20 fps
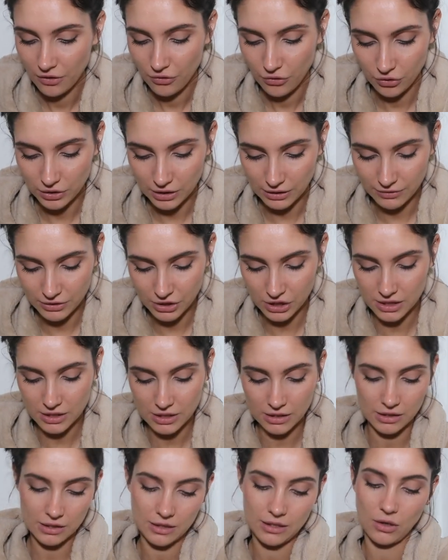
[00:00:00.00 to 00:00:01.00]
Thought I would
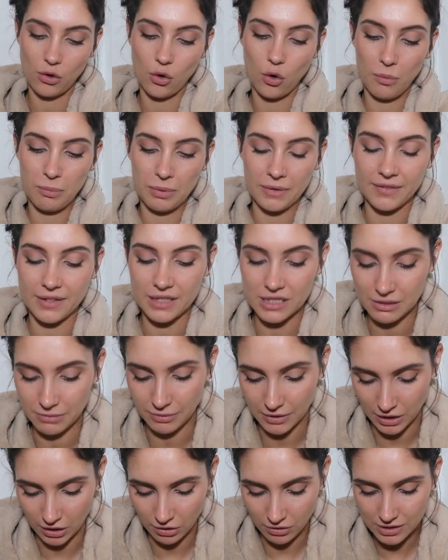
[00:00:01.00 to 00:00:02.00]
just open this
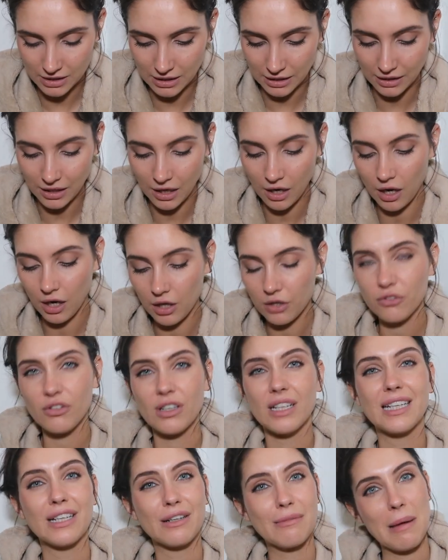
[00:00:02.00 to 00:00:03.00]
today because I can't
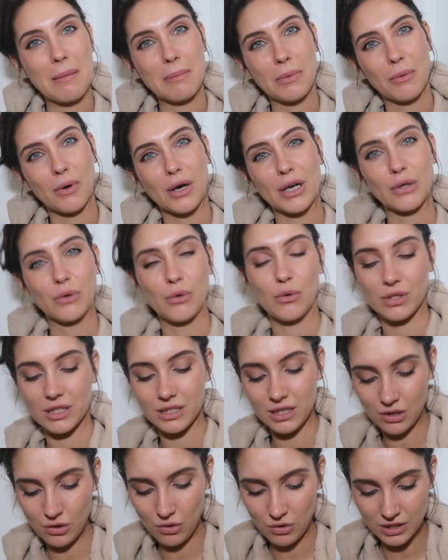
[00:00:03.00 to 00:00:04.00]
really remember what I ordered.
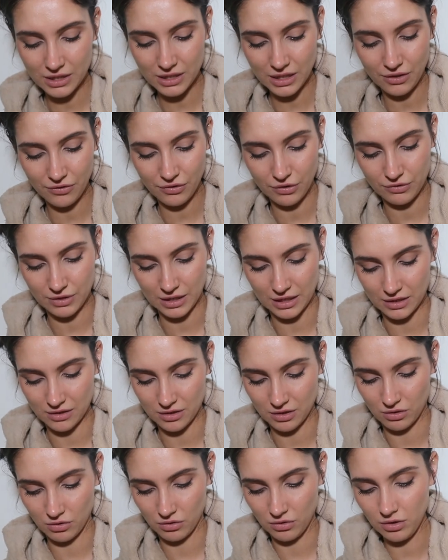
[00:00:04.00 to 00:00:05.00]
I ordered it
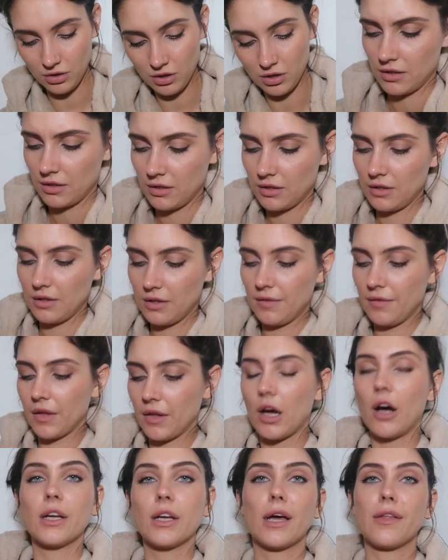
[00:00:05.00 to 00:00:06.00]
days ago.
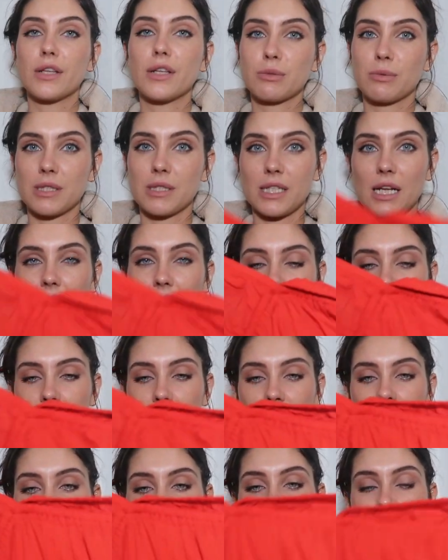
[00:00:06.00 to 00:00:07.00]
Oh yeah, this one's nice.